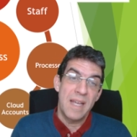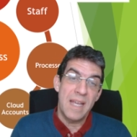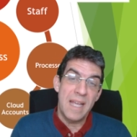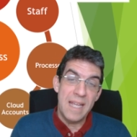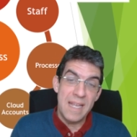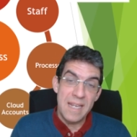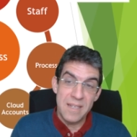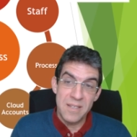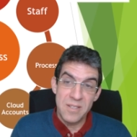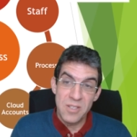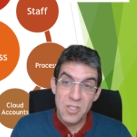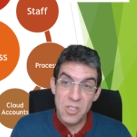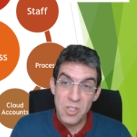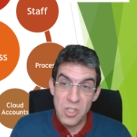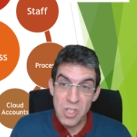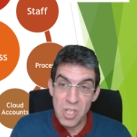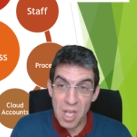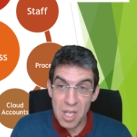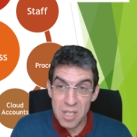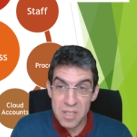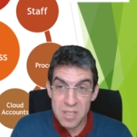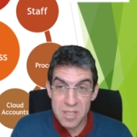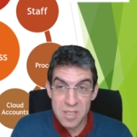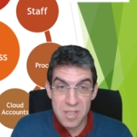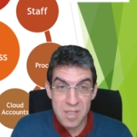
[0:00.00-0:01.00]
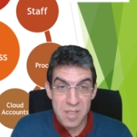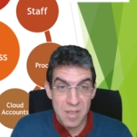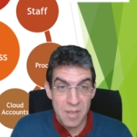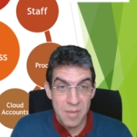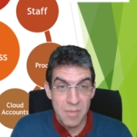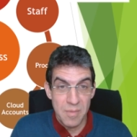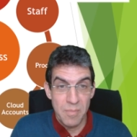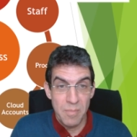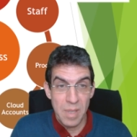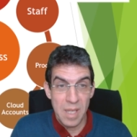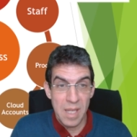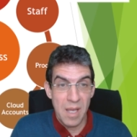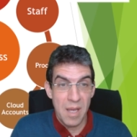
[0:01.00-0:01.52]
It has just
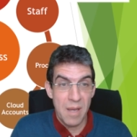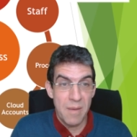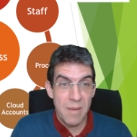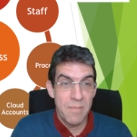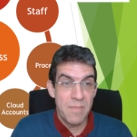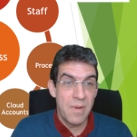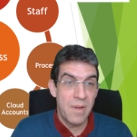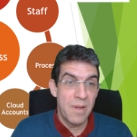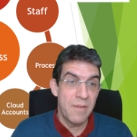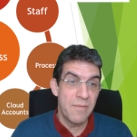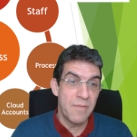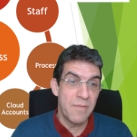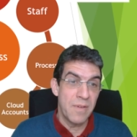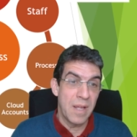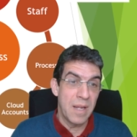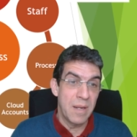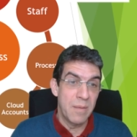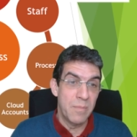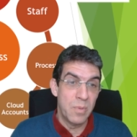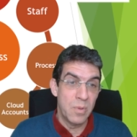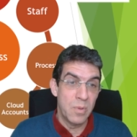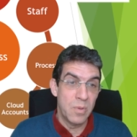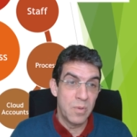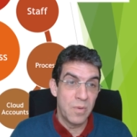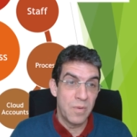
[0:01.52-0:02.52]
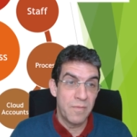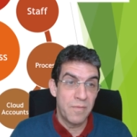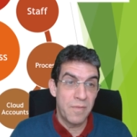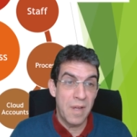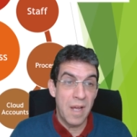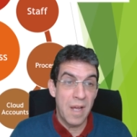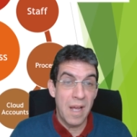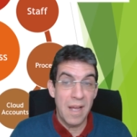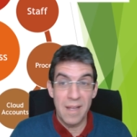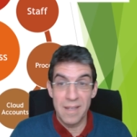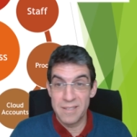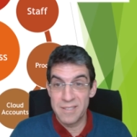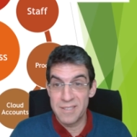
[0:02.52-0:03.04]
become available for
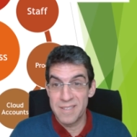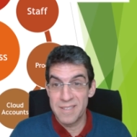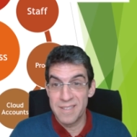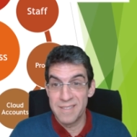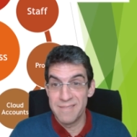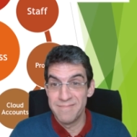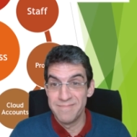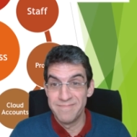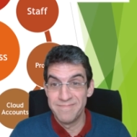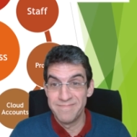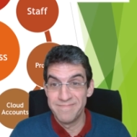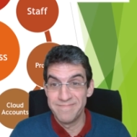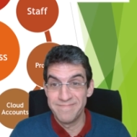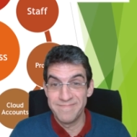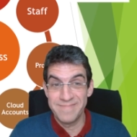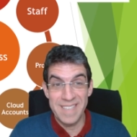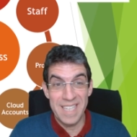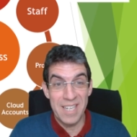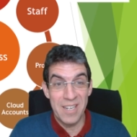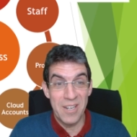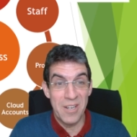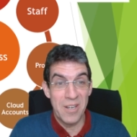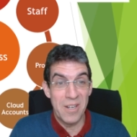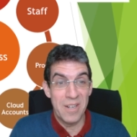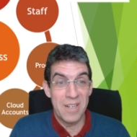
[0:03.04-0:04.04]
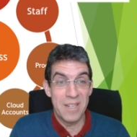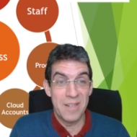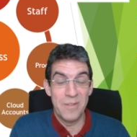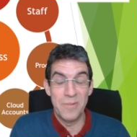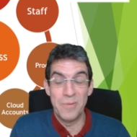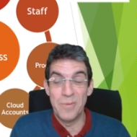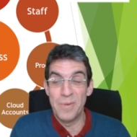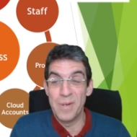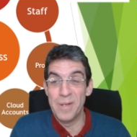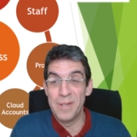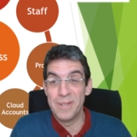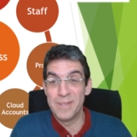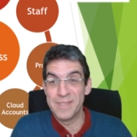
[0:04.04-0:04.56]
us in our little
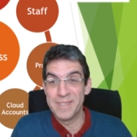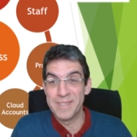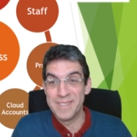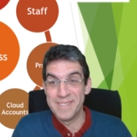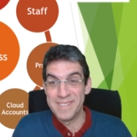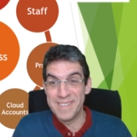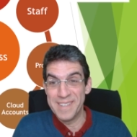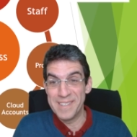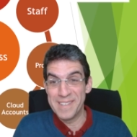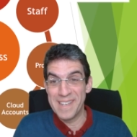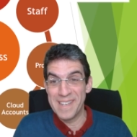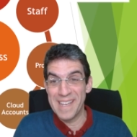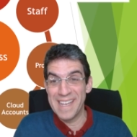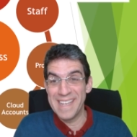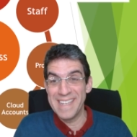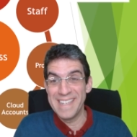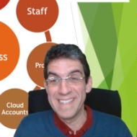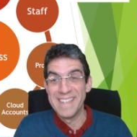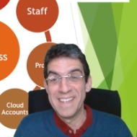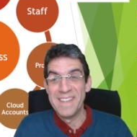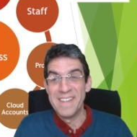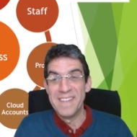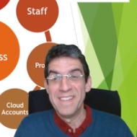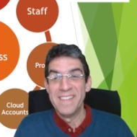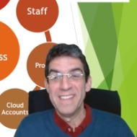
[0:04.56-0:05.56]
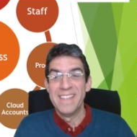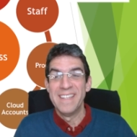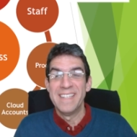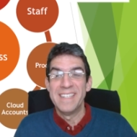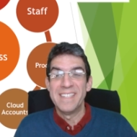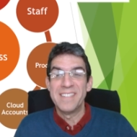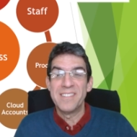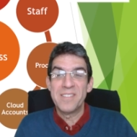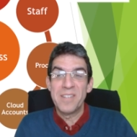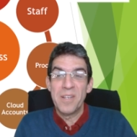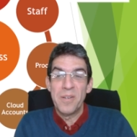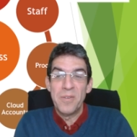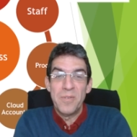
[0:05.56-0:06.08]
world. Okay,
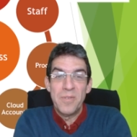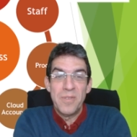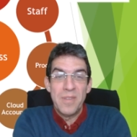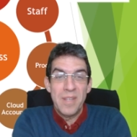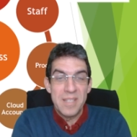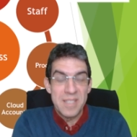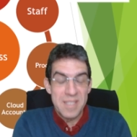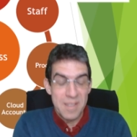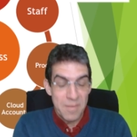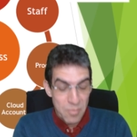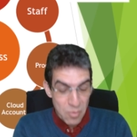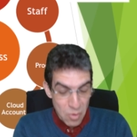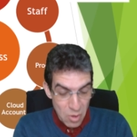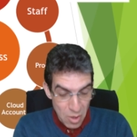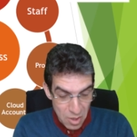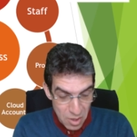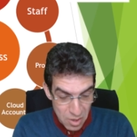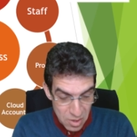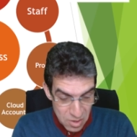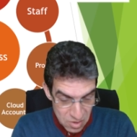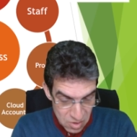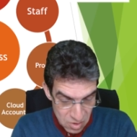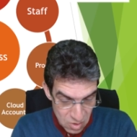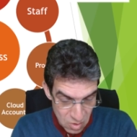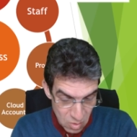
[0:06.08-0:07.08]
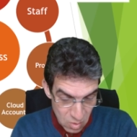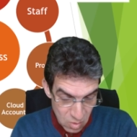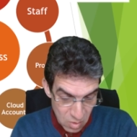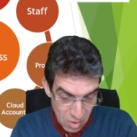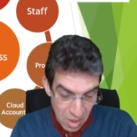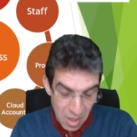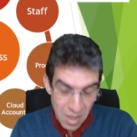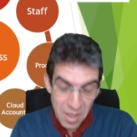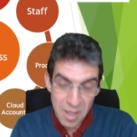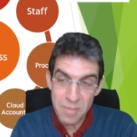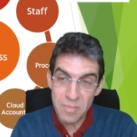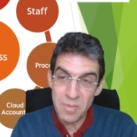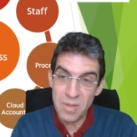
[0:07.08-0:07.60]
so there's a product called
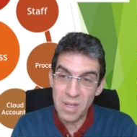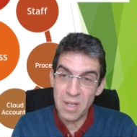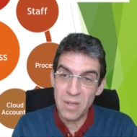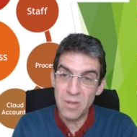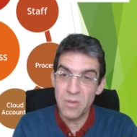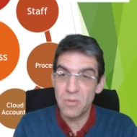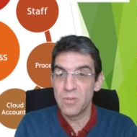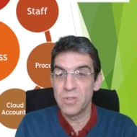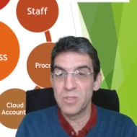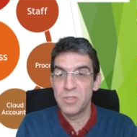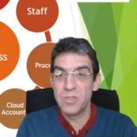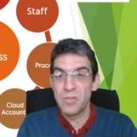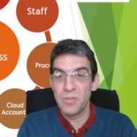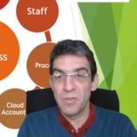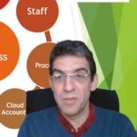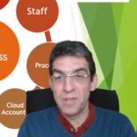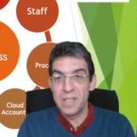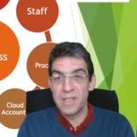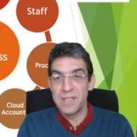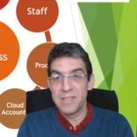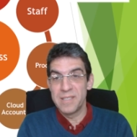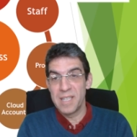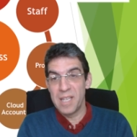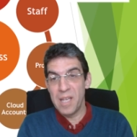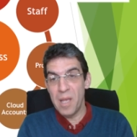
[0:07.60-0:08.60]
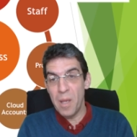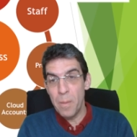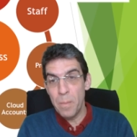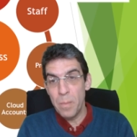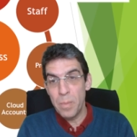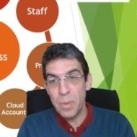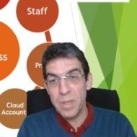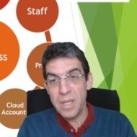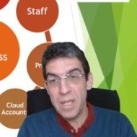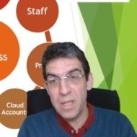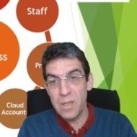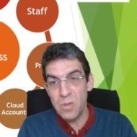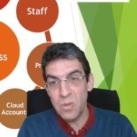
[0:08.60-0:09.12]
Heimdal, or sorry, there's a
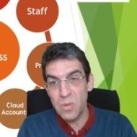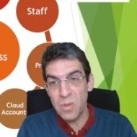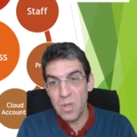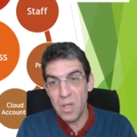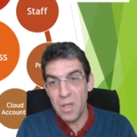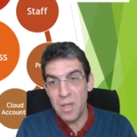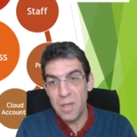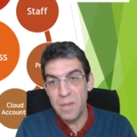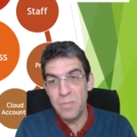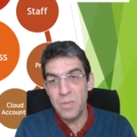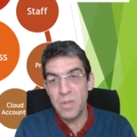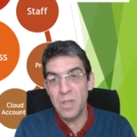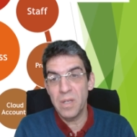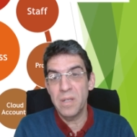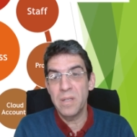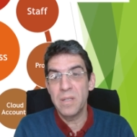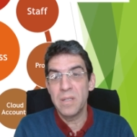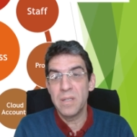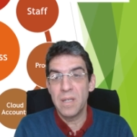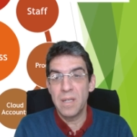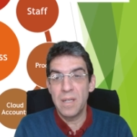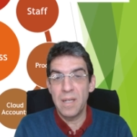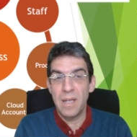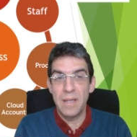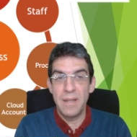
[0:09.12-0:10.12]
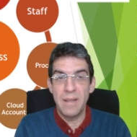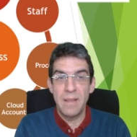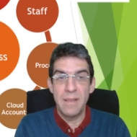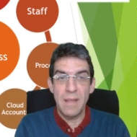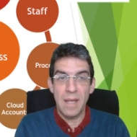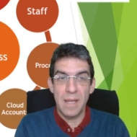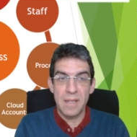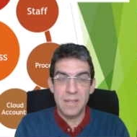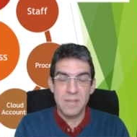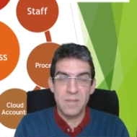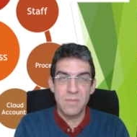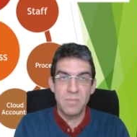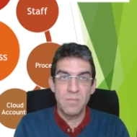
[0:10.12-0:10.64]
company called Heimdal, and
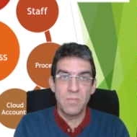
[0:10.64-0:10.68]
that's